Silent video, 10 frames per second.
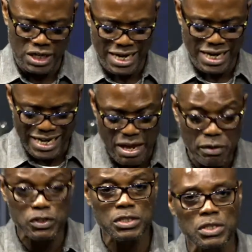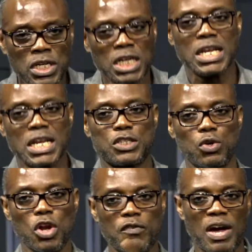in the name of Jesus, that you
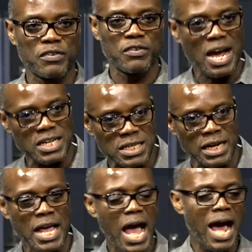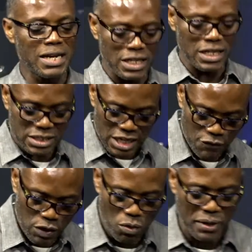love Afghanistan. And this
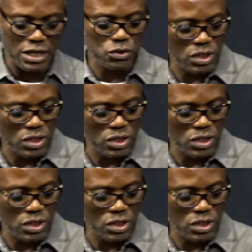evening we begin to